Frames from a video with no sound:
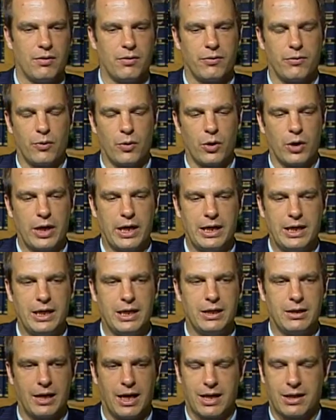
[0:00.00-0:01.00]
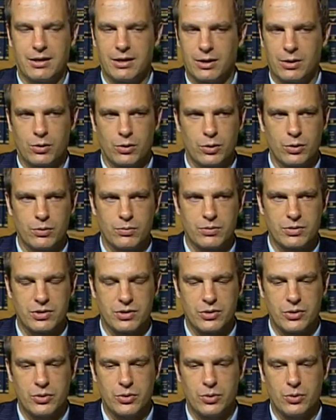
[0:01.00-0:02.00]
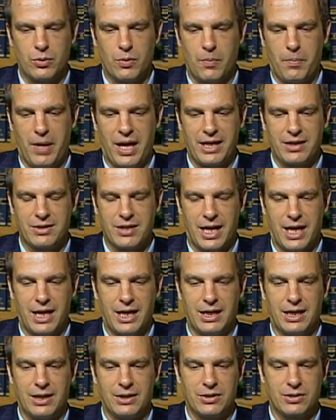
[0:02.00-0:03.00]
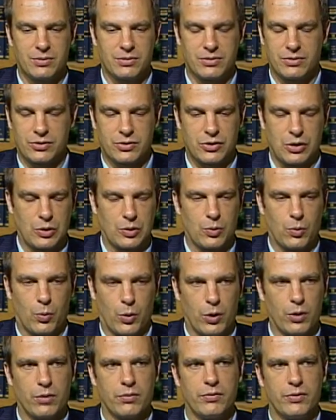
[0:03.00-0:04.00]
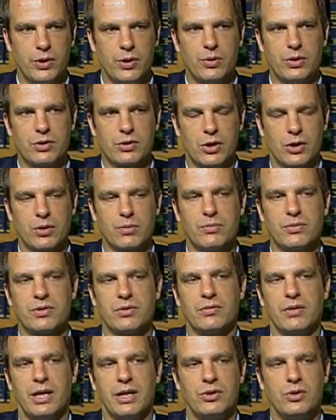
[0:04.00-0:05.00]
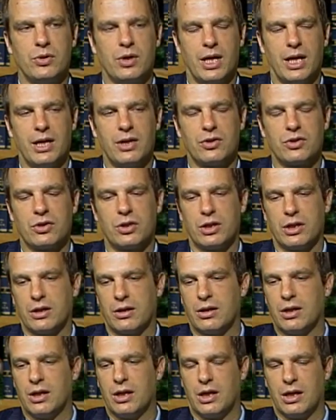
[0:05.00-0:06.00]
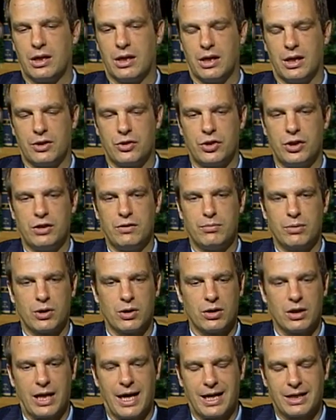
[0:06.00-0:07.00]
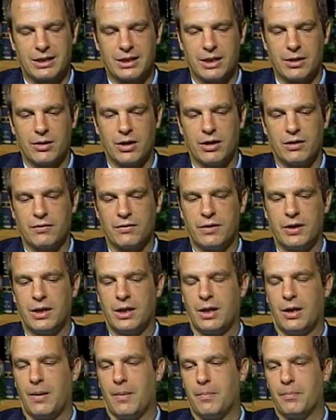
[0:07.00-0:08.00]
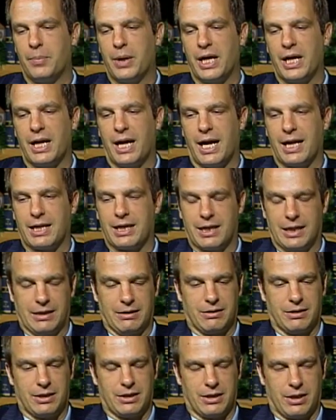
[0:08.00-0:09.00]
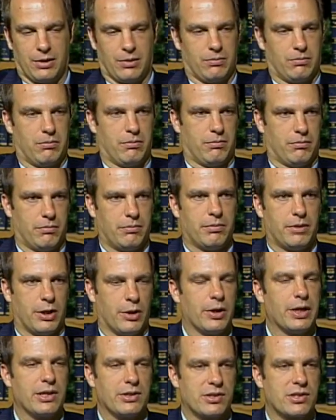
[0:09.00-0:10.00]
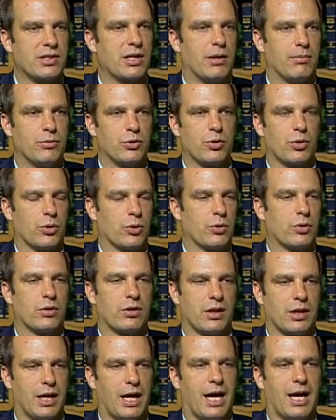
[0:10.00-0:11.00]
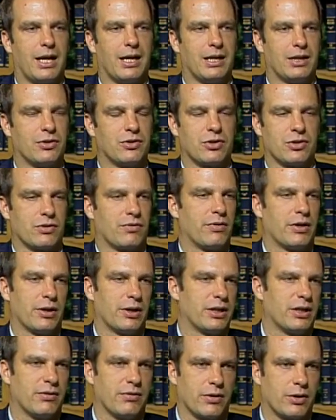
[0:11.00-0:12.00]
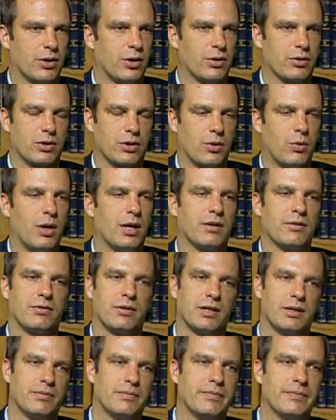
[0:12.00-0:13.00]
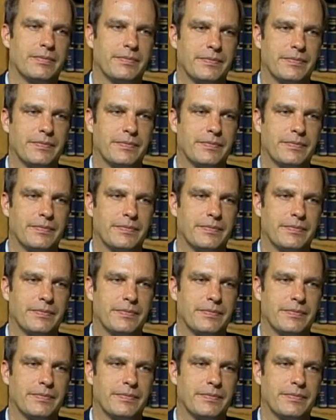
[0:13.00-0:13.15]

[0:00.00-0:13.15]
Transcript: for any ethnic group to maintain a certain worldview in terms of education and achievement or lack thereof. But I think that there is some truth to that. It's just very difficult to quantify.